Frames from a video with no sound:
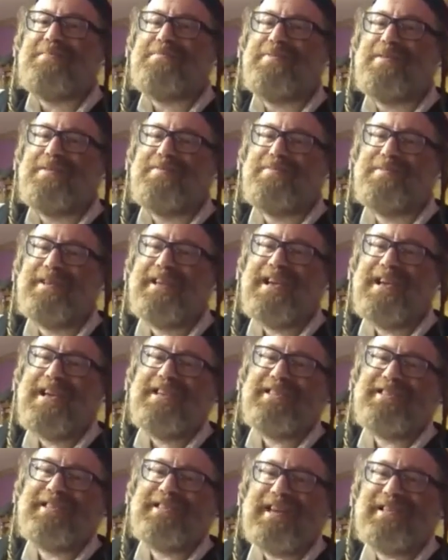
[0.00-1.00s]
some people
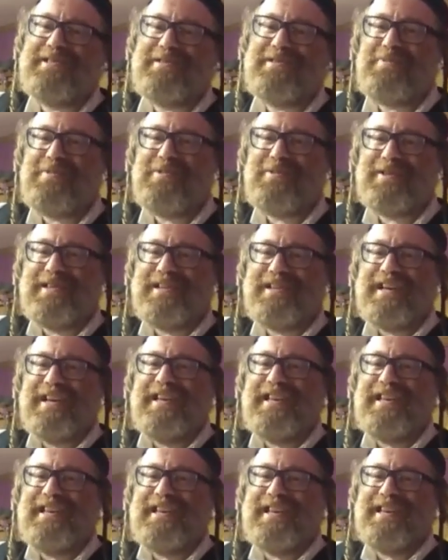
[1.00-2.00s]
try to push
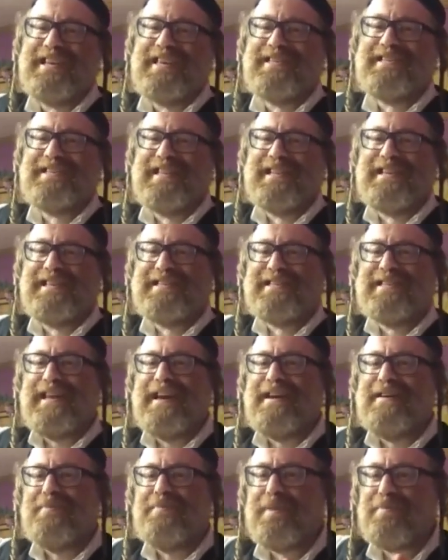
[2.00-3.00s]
uh, this list
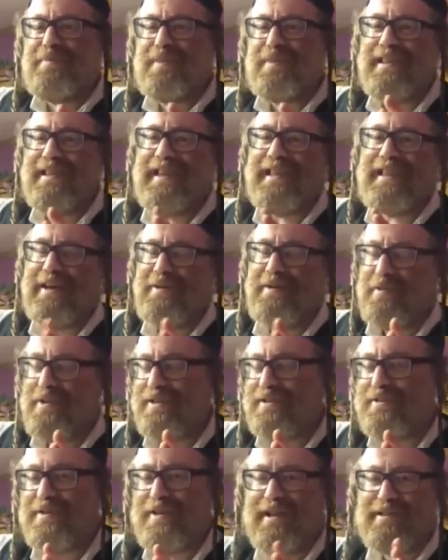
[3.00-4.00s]
uh, people that I
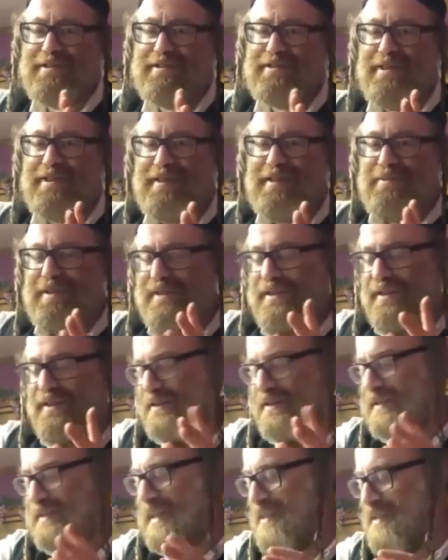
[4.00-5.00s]
want to add. So I mean,
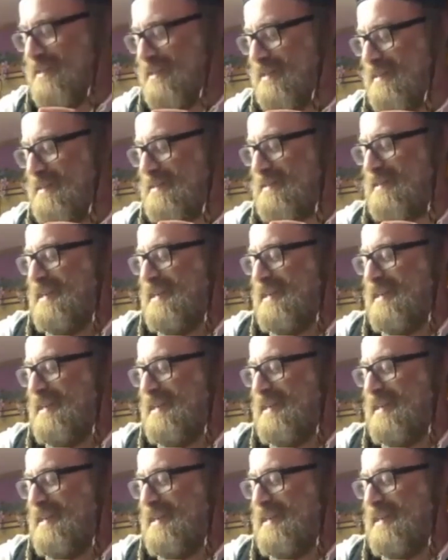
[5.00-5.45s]
that's not